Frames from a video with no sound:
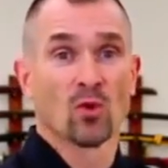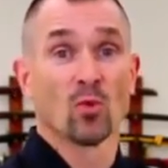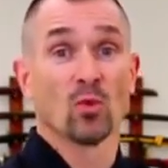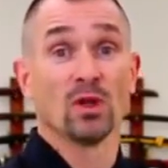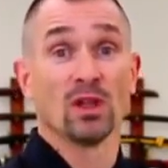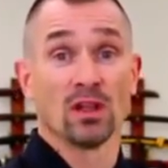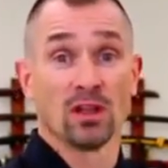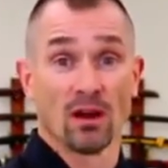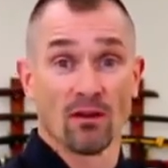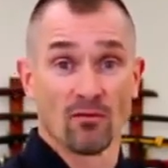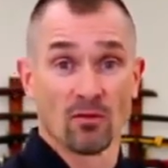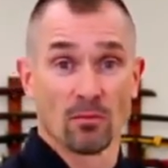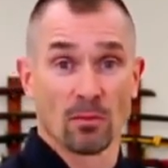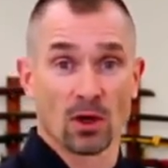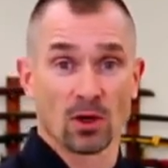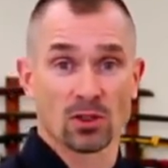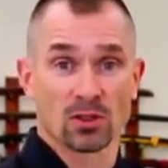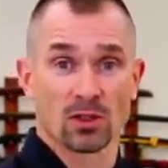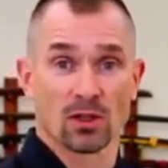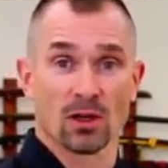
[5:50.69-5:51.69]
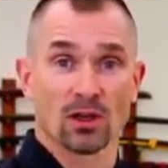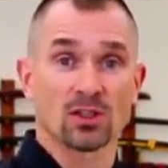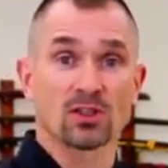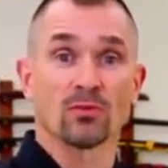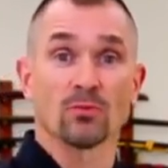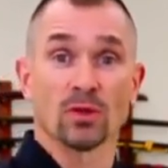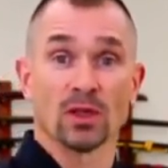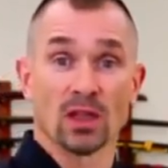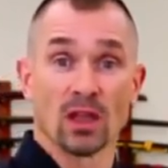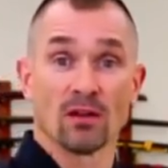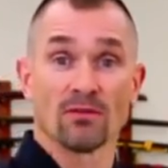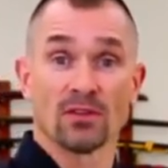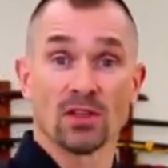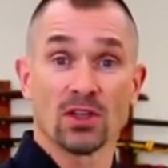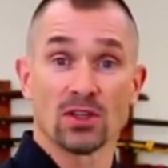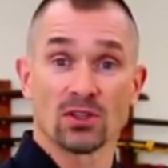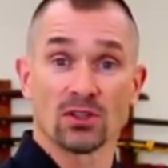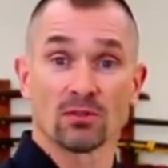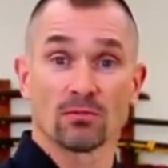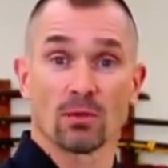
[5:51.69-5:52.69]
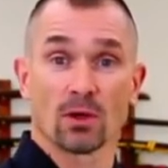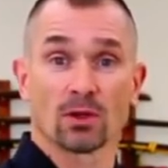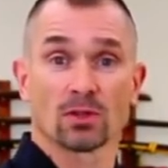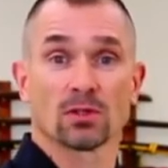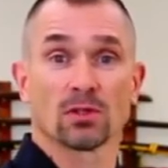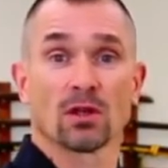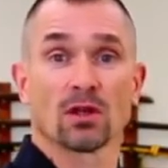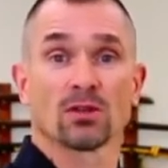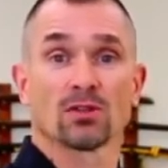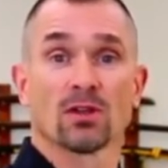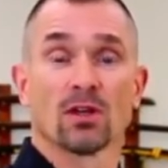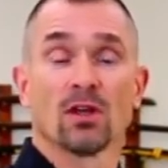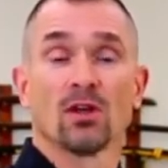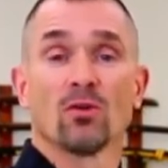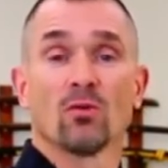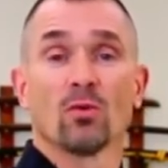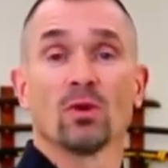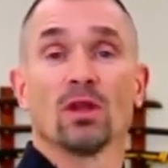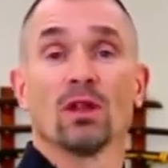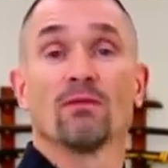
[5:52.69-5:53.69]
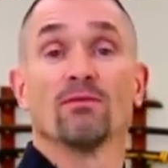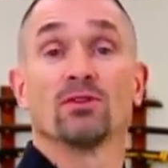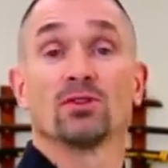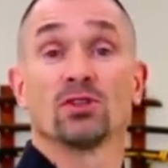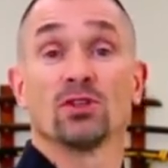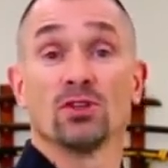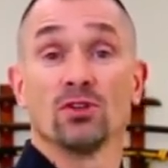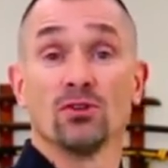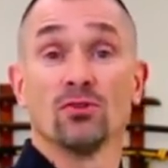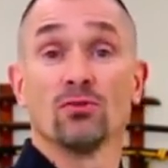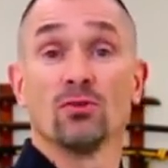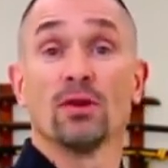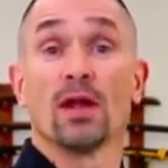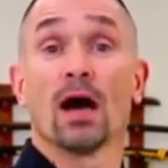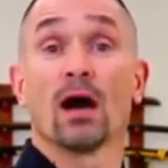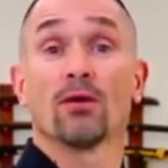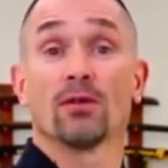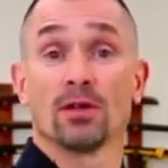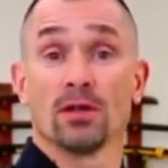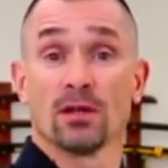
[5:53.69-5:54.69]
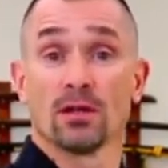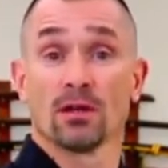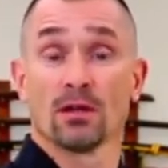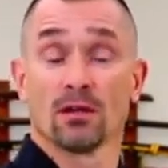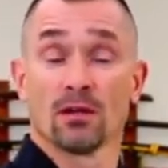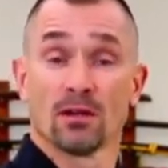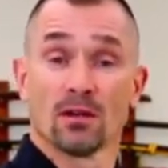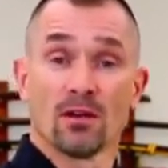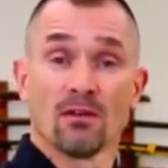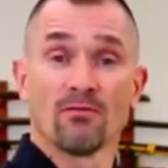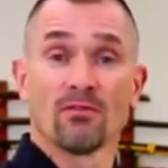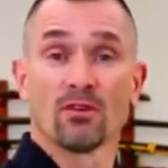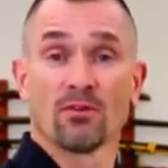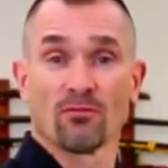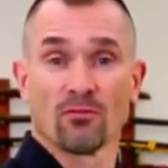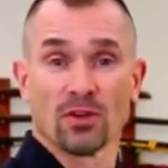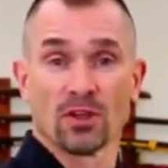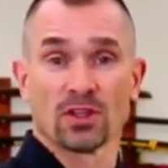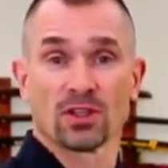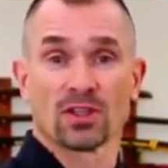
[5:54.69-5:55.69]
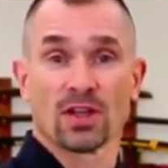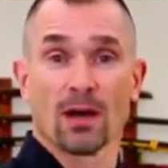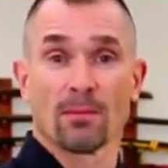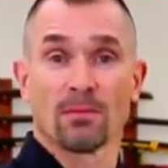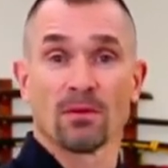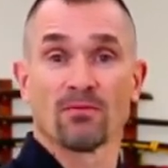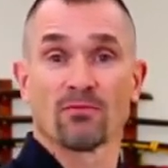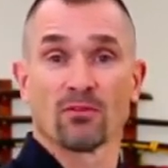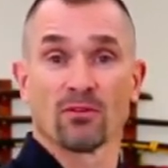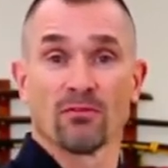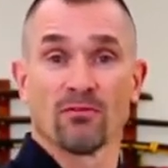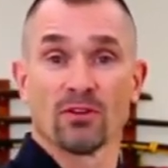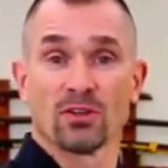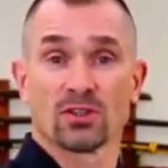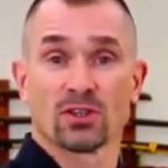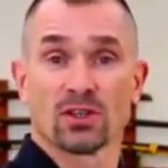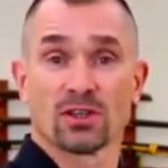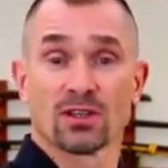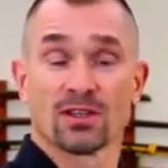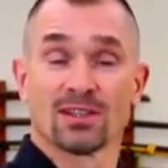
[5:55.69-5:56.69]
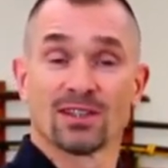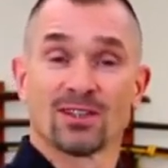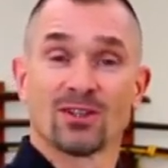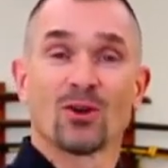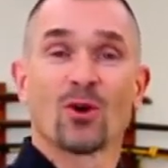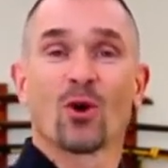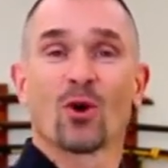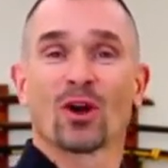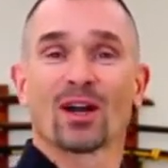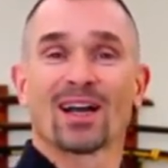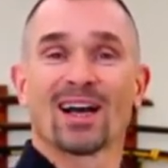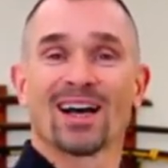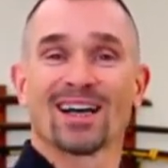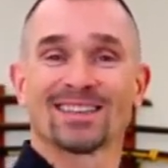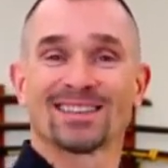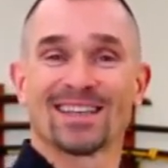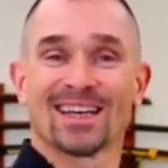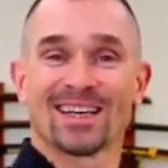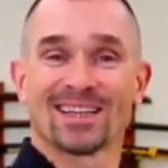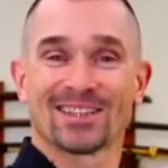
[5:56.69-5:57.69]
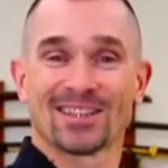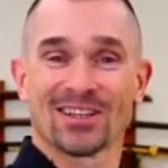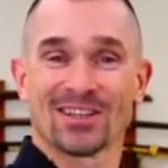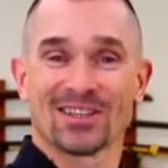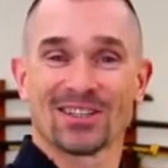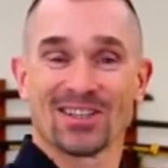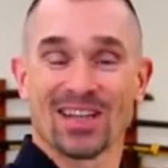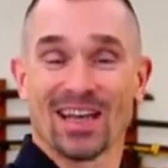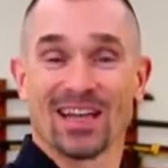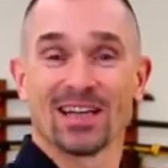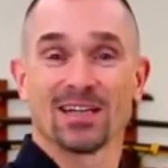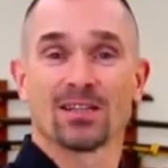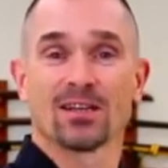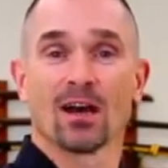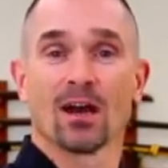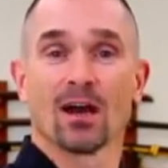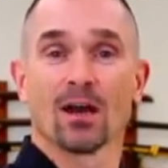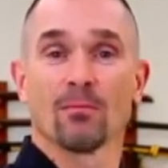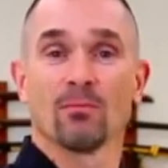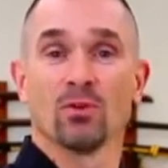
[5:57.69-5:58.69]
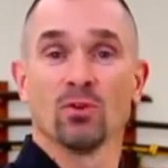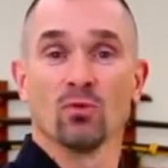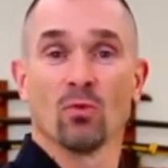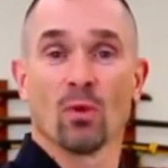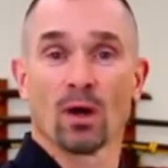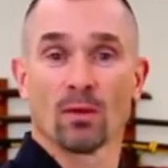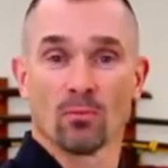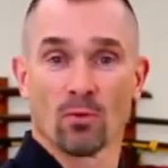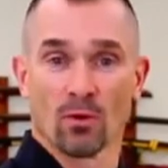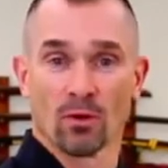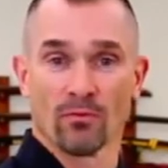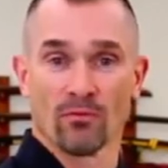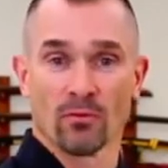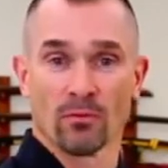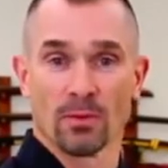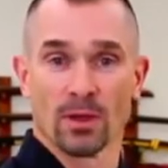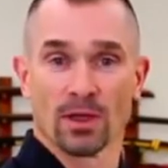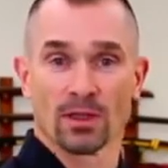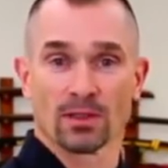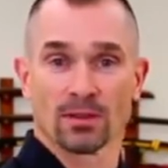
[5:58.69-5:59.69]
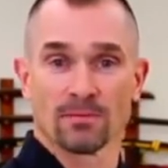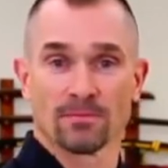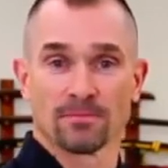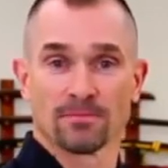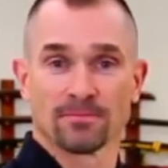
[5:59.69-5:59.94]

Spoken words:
We love the martial arts and we love teaching the martial arts. We'd love to see you down here. Feel free to stop in for a visit or contact us anytime you want more information.